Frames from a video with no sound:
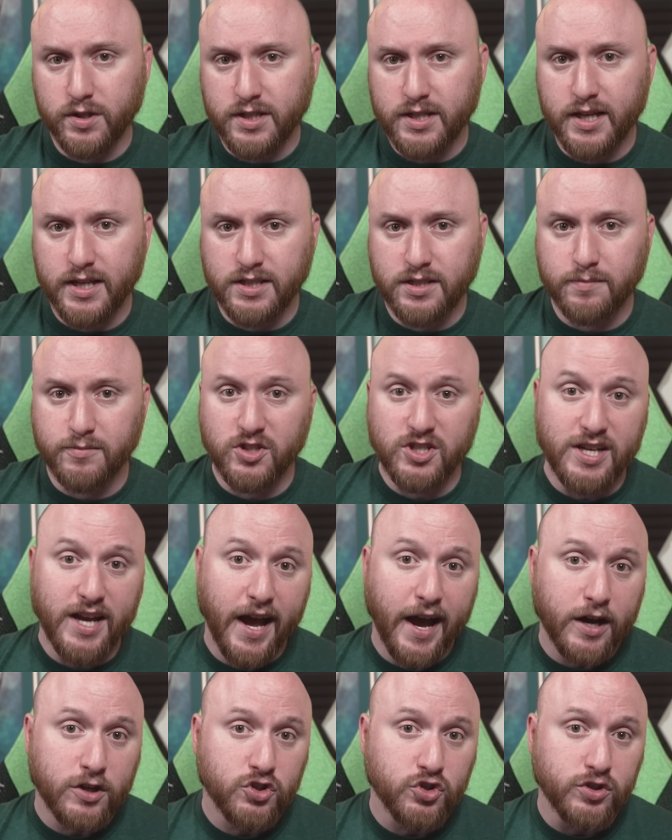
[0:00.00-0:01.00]
what
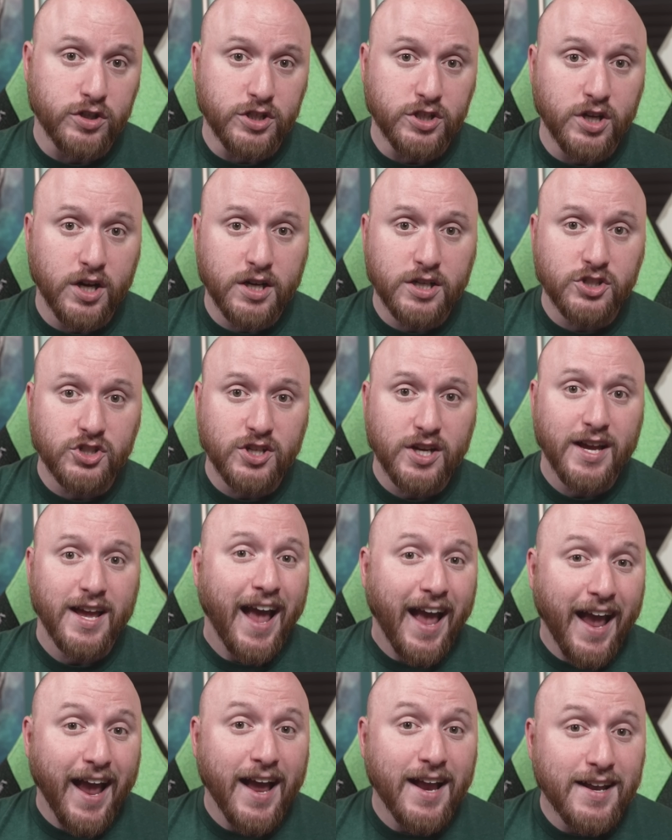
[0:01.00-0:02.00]
TSMC actually does
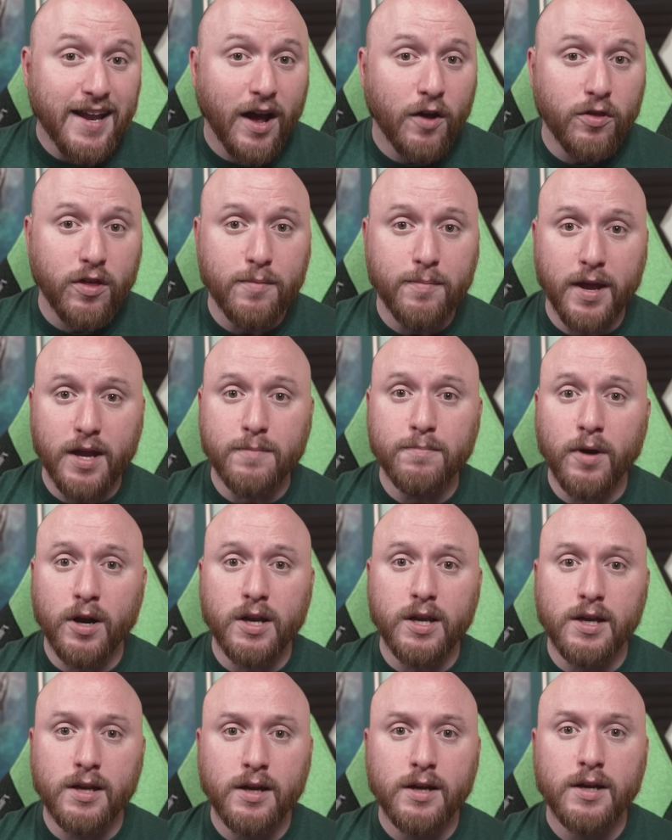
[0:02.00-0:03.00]
and how they make
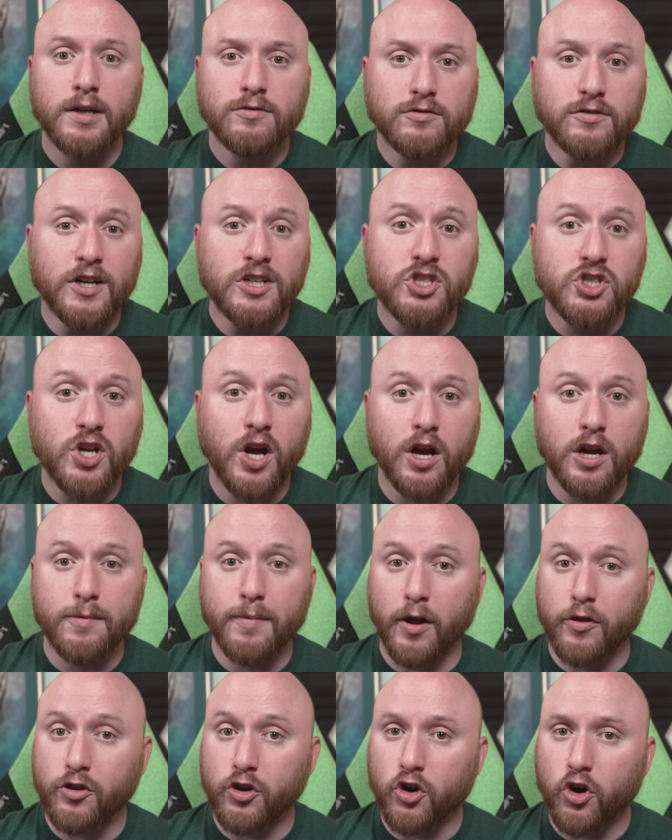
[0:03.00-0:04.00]
money, let's
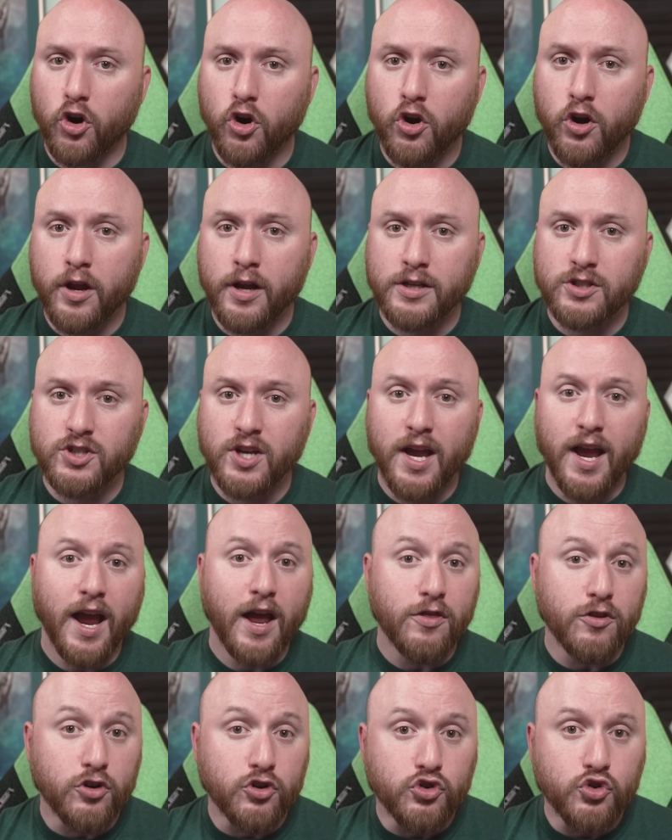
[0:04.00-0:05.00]
talk about their earnings
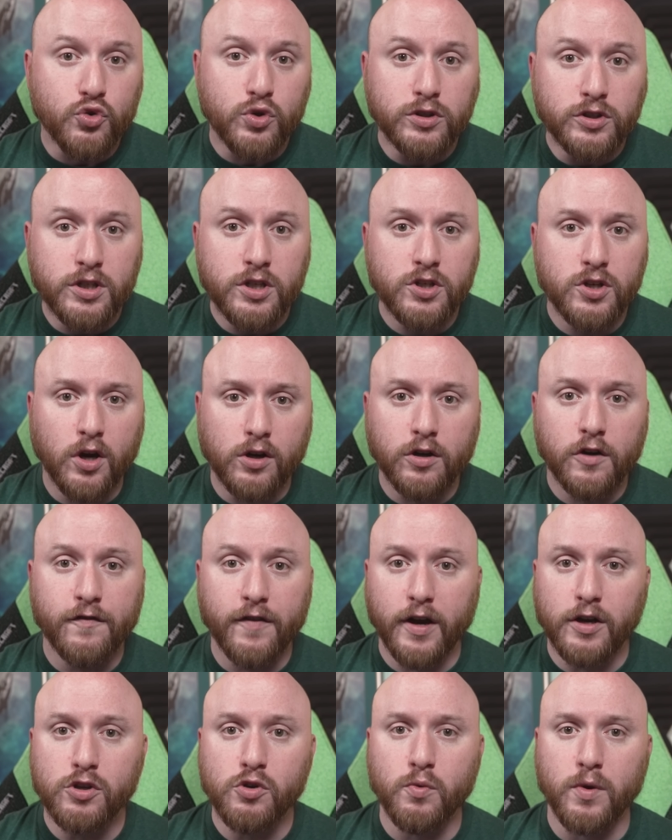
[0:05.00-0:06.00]
and their trillion dollar
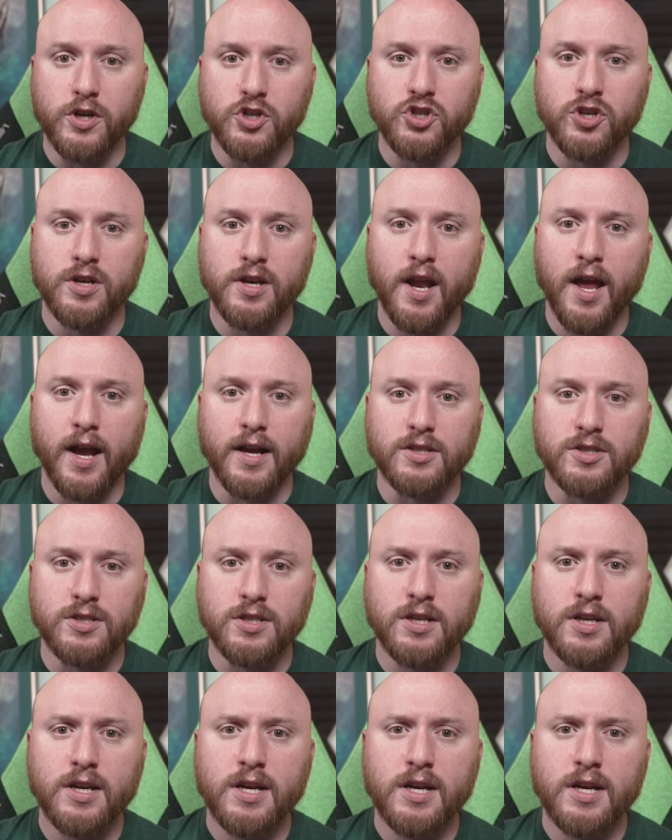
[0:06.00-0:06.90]
valuation next.